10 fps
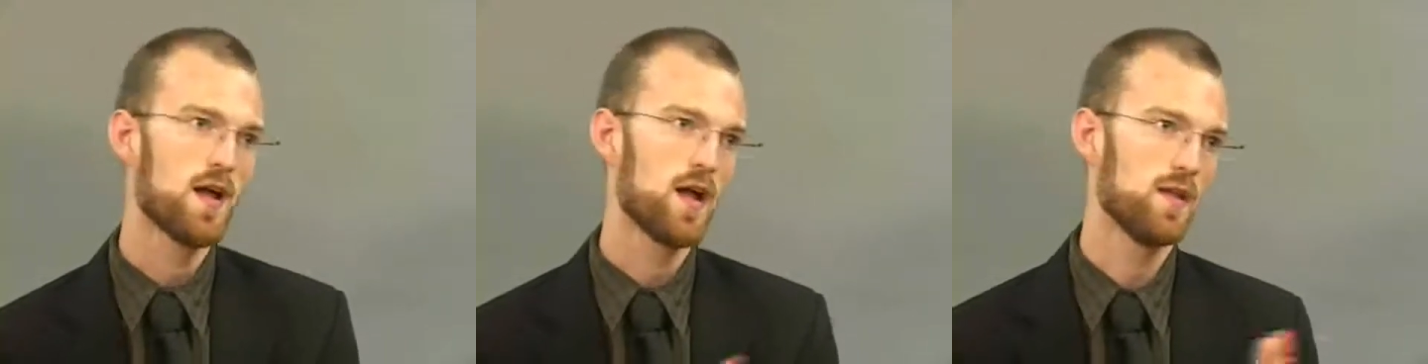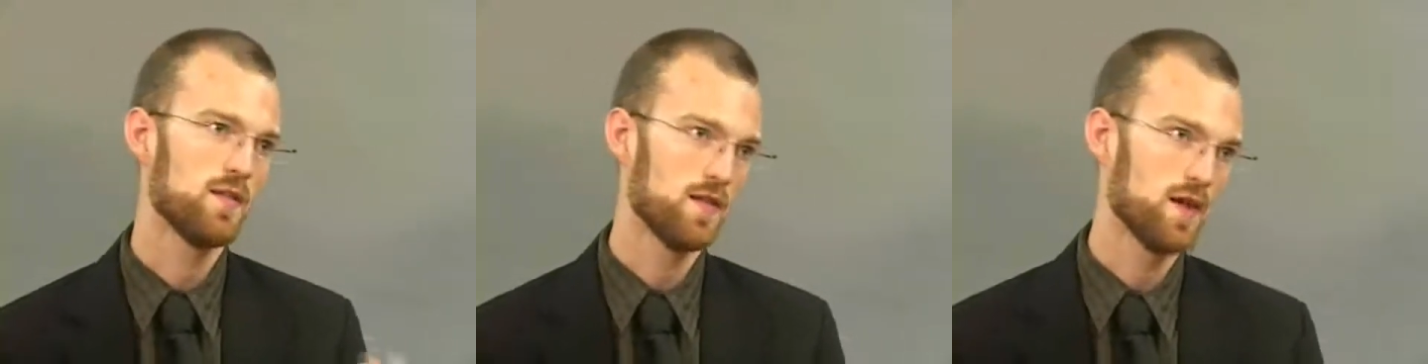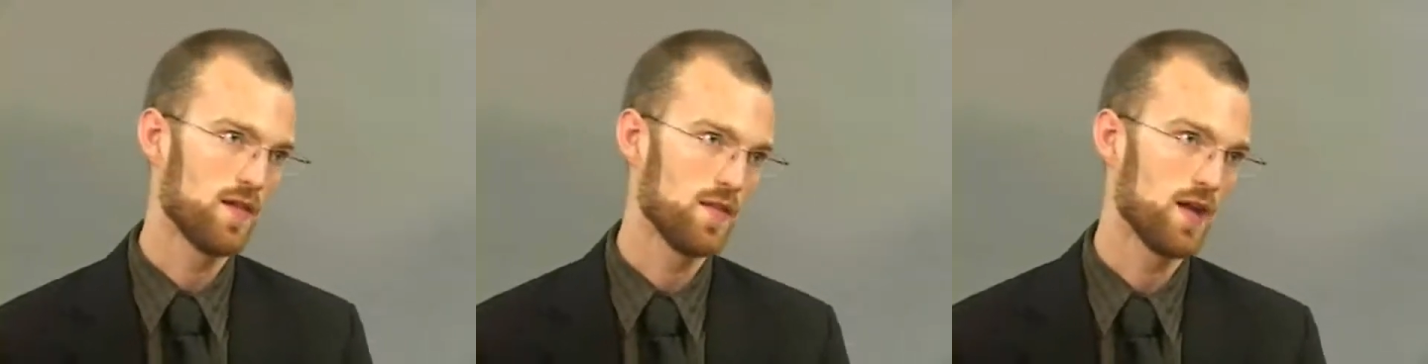and
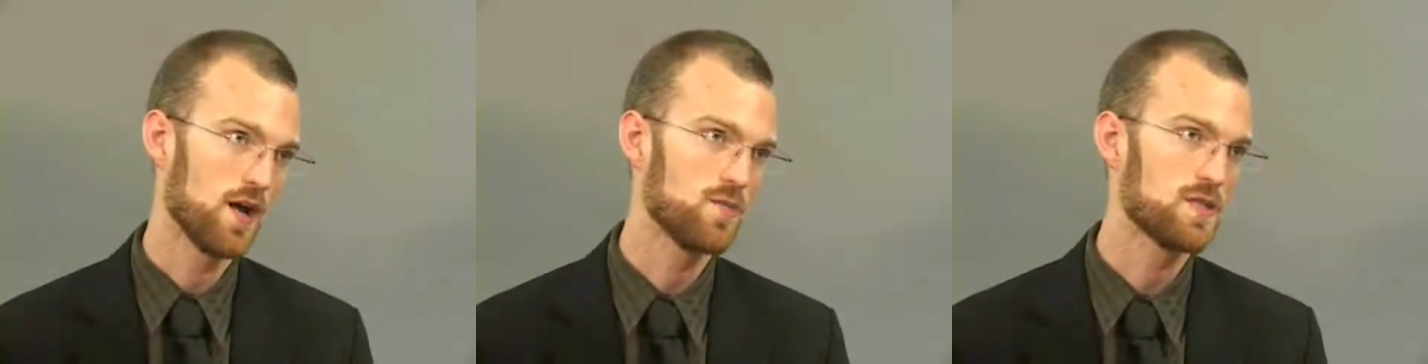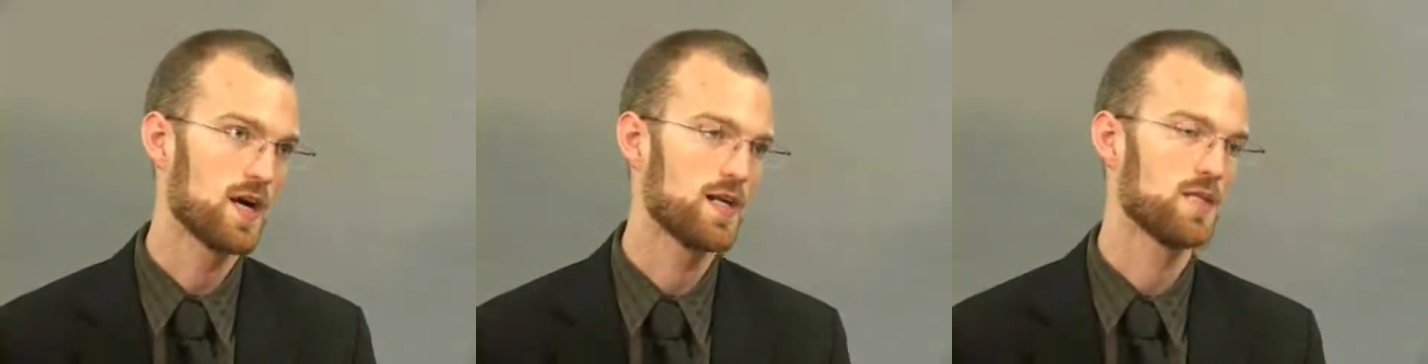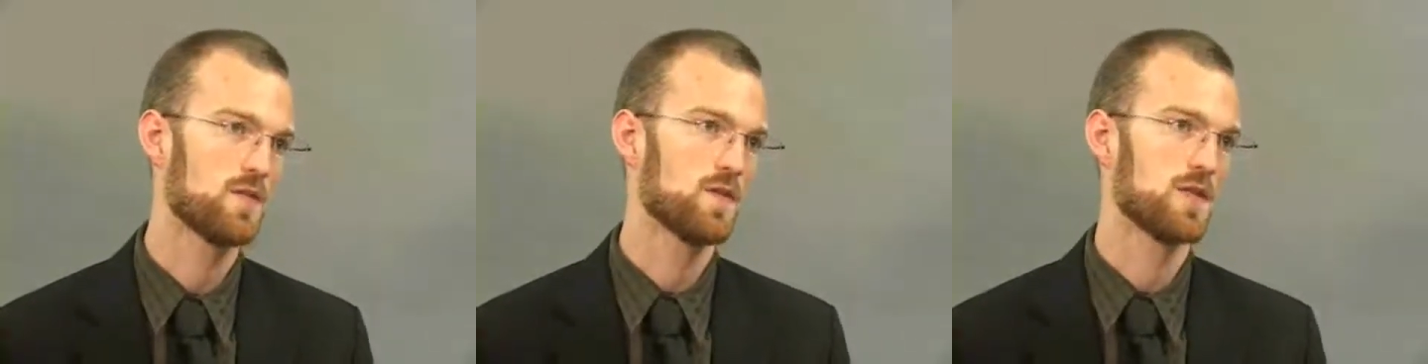the outside
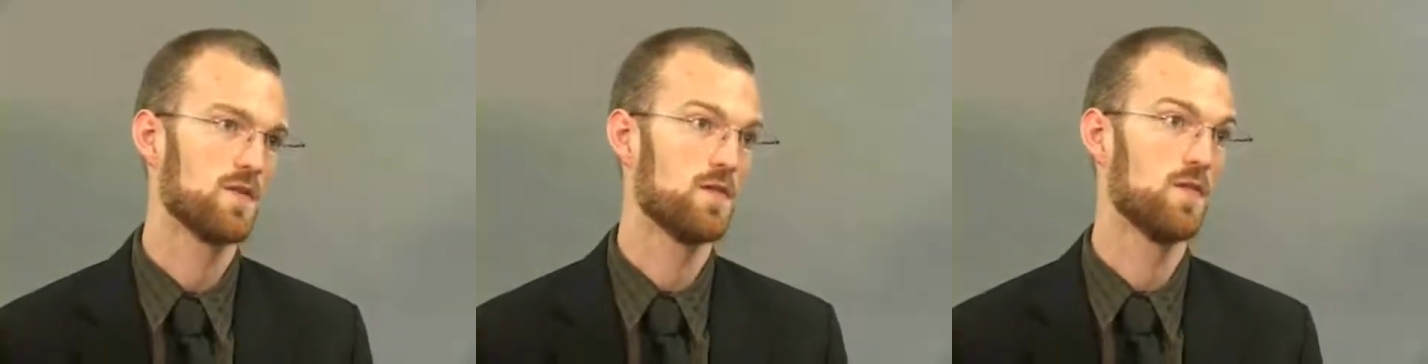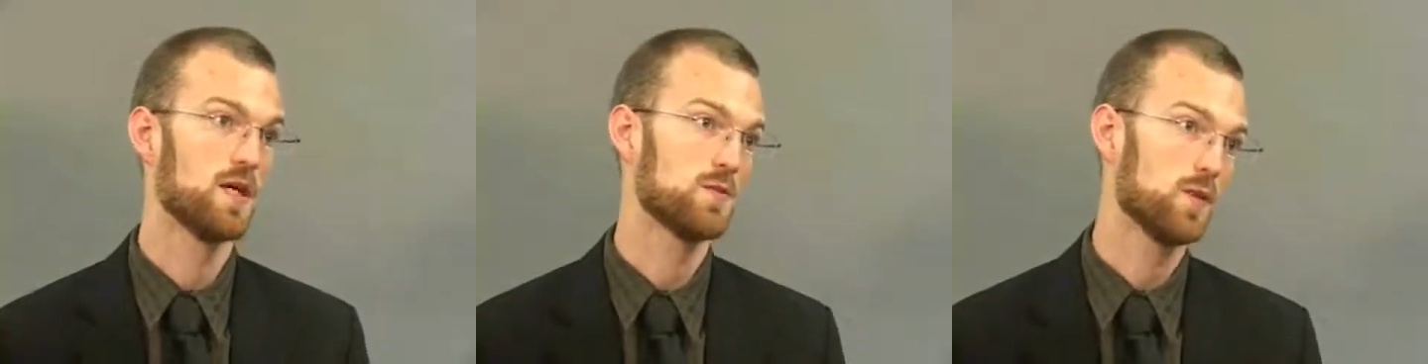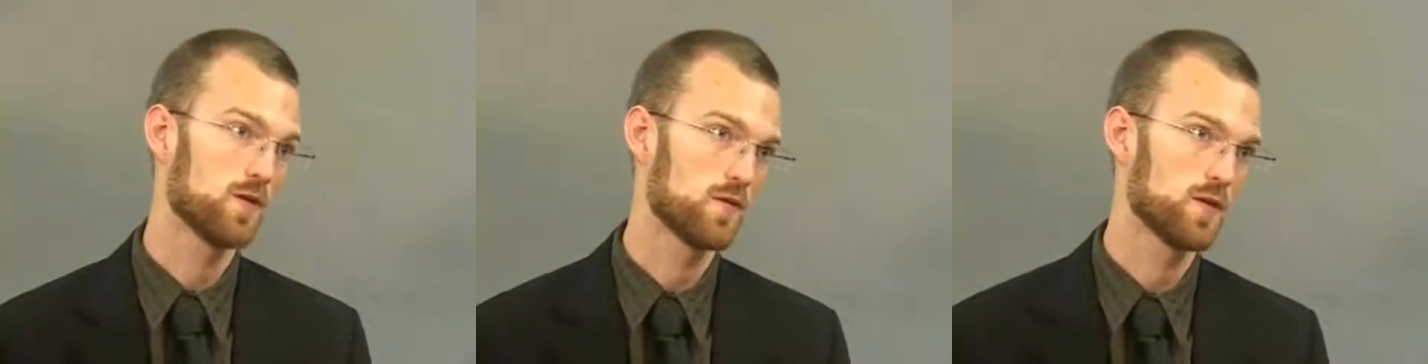surface of the device
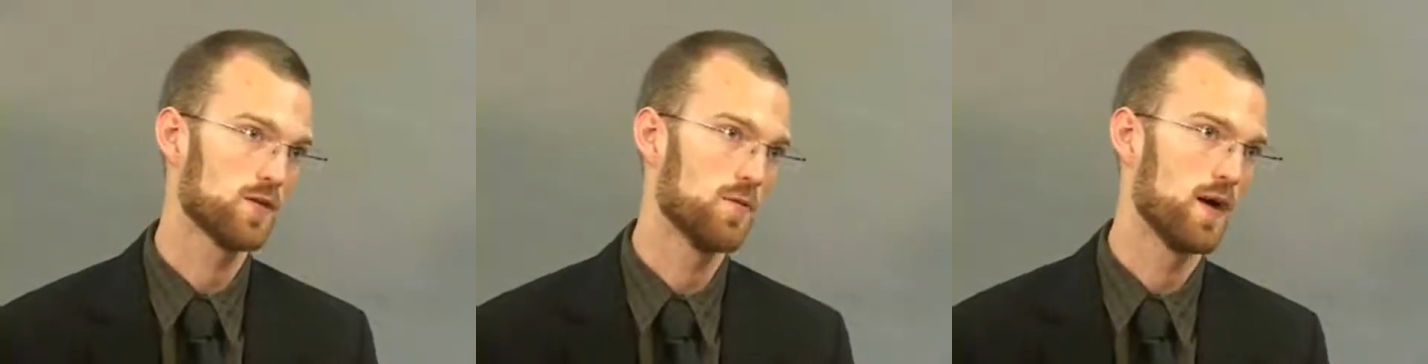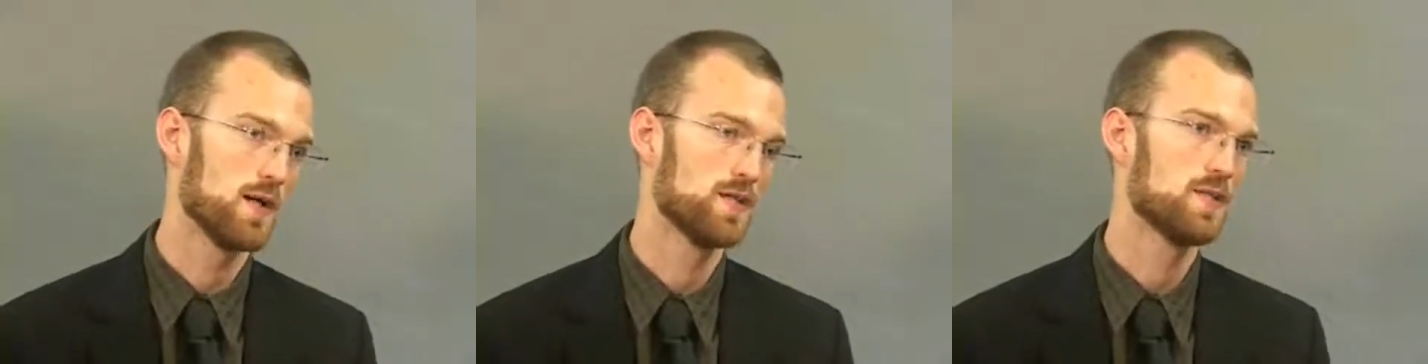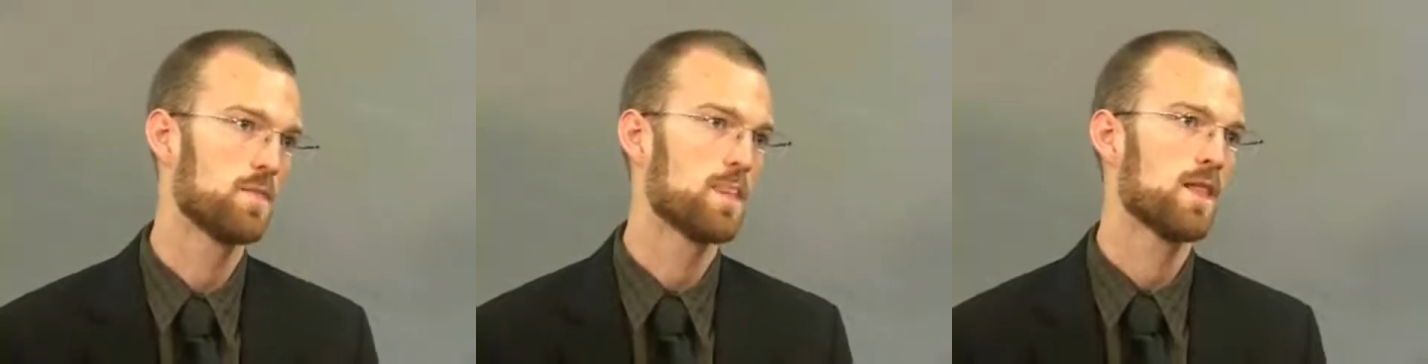with virtual buttons,